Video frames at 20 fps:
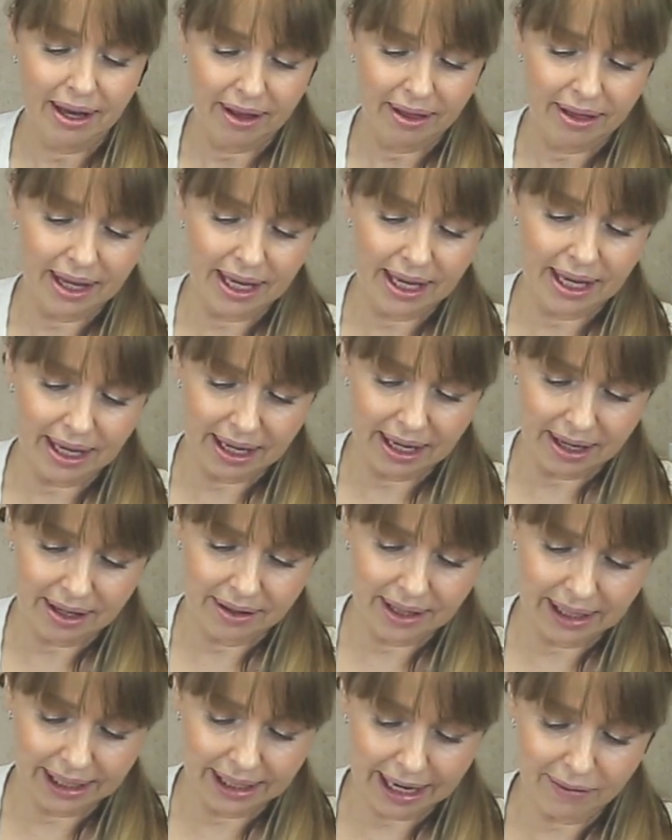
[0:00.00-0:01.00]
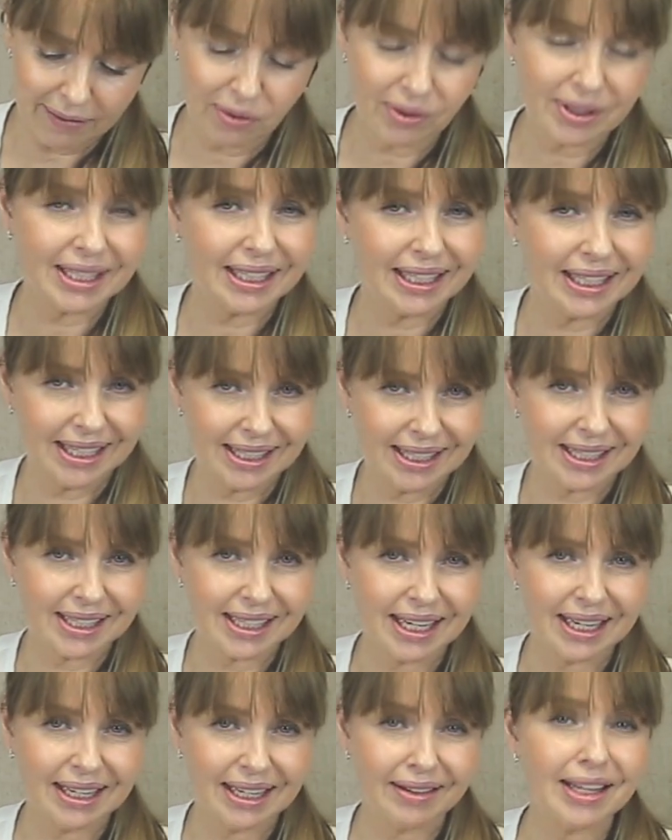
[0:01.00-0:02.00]
the levels in his
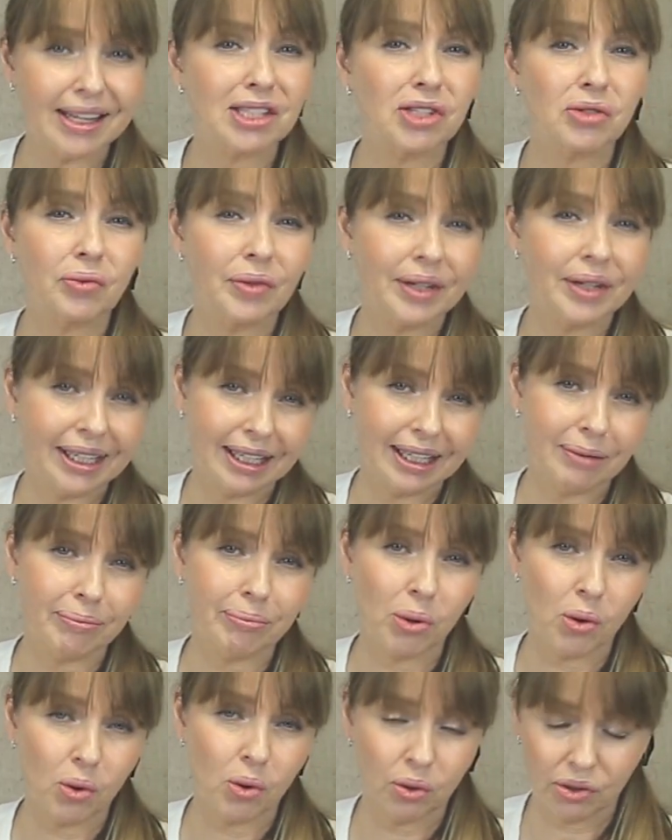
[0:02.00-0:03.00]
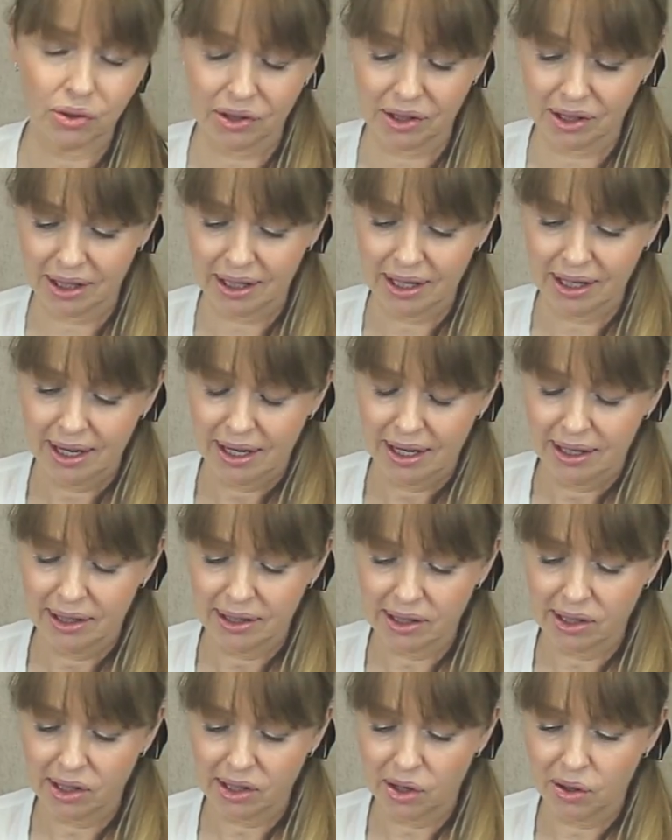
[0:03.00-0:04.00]
skin, and that's really important.
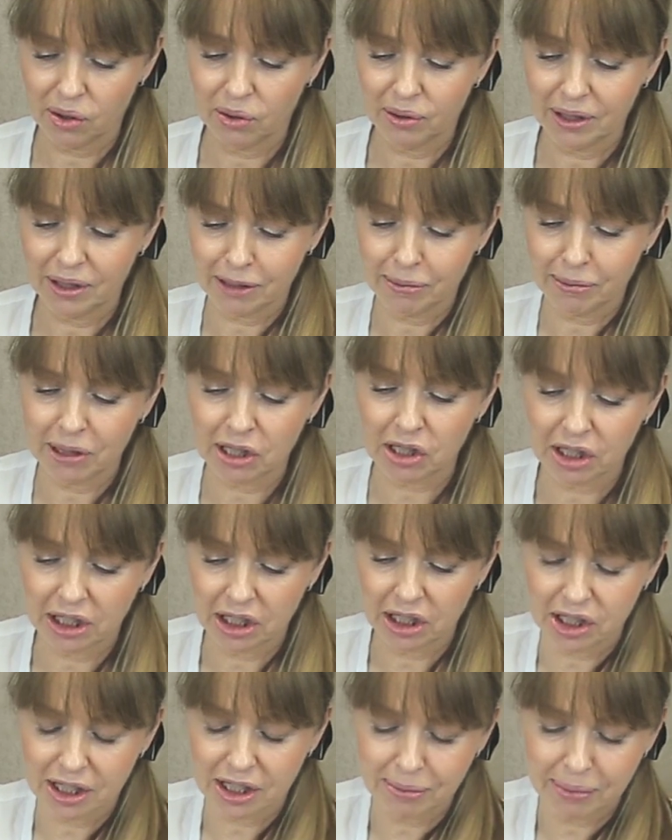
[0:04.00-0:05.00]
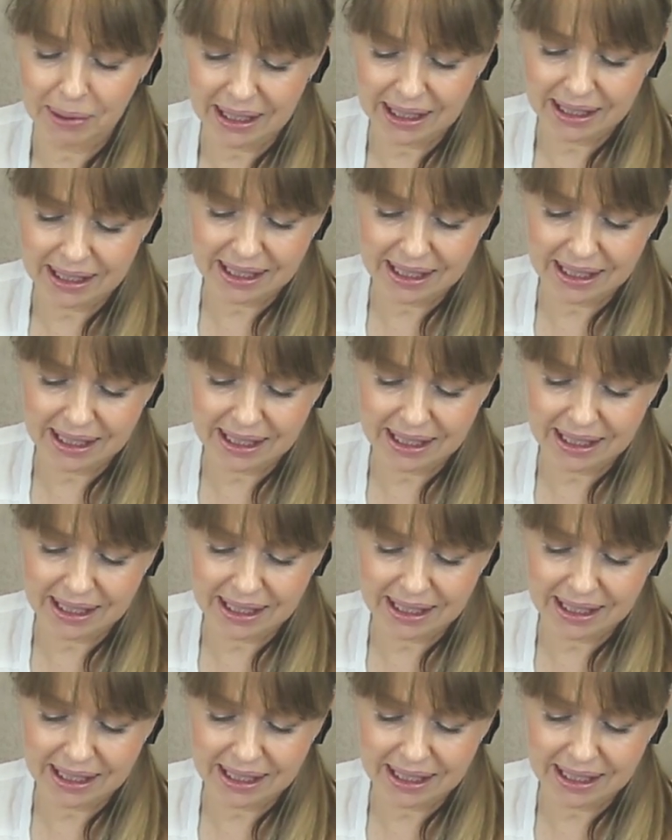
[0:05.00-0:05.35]
So especially just because